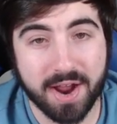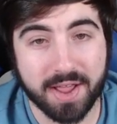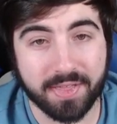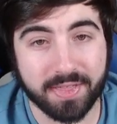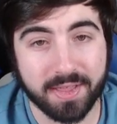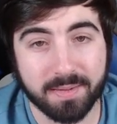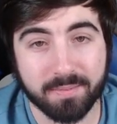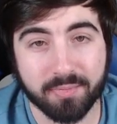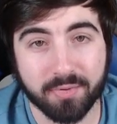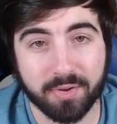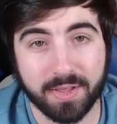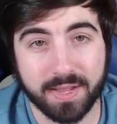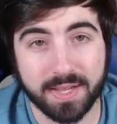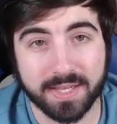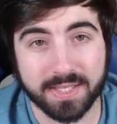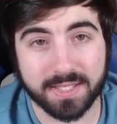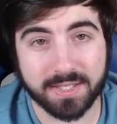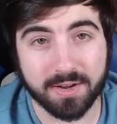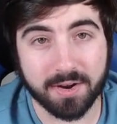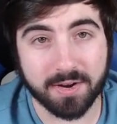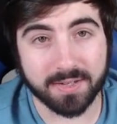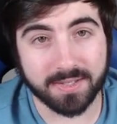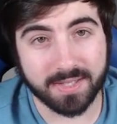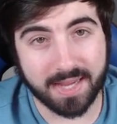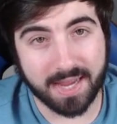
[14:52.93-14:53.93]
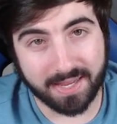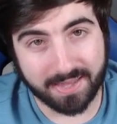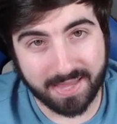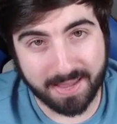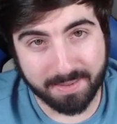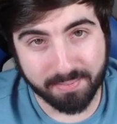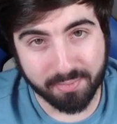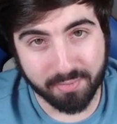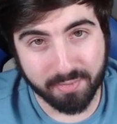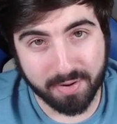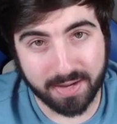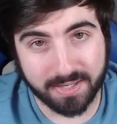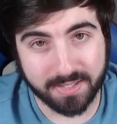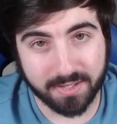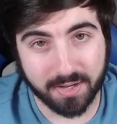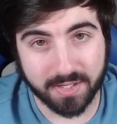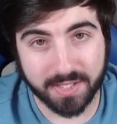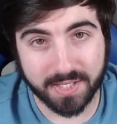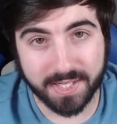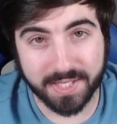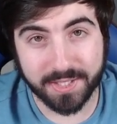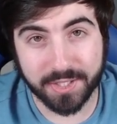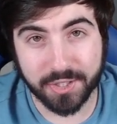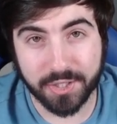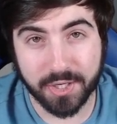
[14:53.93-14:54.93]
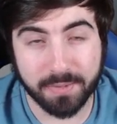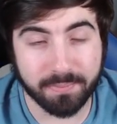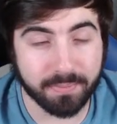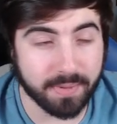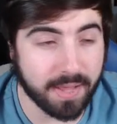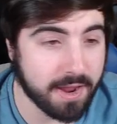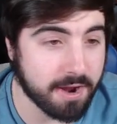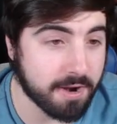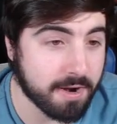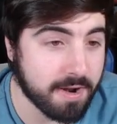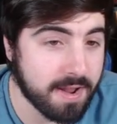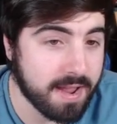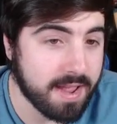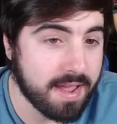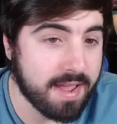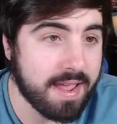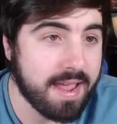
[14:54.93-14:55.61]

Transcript: I think Brilliant Stars at that price on TCG Player,